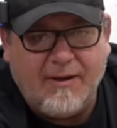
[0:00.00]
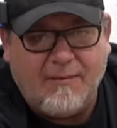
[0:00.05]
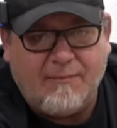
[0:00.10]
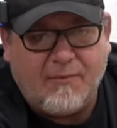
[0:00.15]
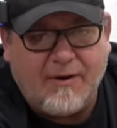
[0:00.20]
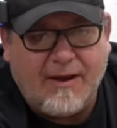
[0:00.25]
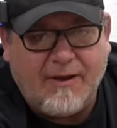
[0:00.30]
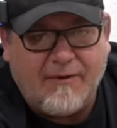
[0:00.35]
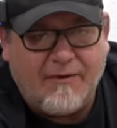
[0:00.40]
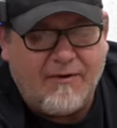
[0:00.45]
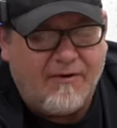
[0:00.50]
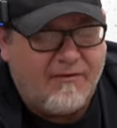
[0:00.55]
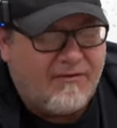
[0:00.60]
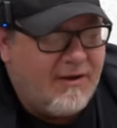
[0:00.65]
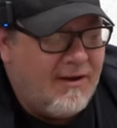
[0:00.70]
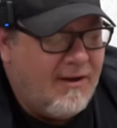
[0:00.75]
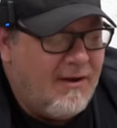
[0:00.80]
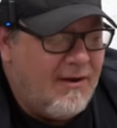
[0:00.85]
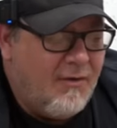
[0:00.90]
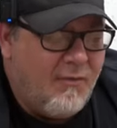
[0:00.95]
up routers.
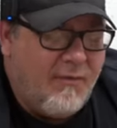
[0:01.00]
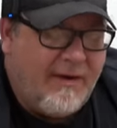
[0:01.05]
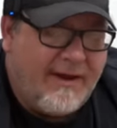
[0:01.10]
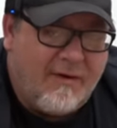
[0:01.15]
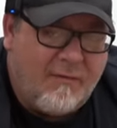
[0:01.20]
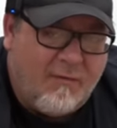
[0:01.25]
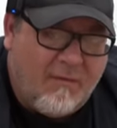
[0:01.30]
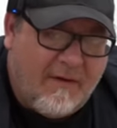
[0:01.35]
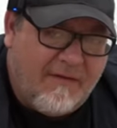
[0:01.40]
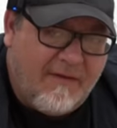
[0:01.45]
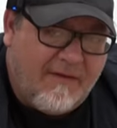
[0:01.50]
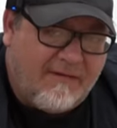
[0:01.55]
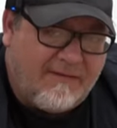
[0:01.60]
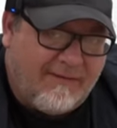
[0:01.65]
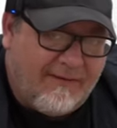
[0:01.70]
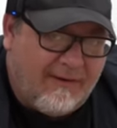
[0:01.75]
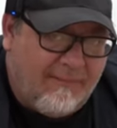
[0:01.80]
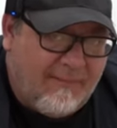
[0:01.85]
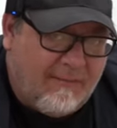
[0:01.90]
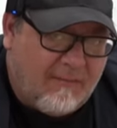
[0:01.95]
We can run this a
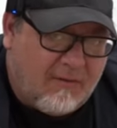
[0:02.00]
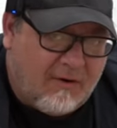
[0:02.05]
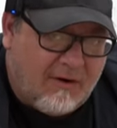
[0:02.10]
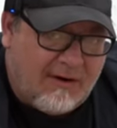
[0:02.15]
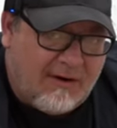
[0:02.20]
little bit more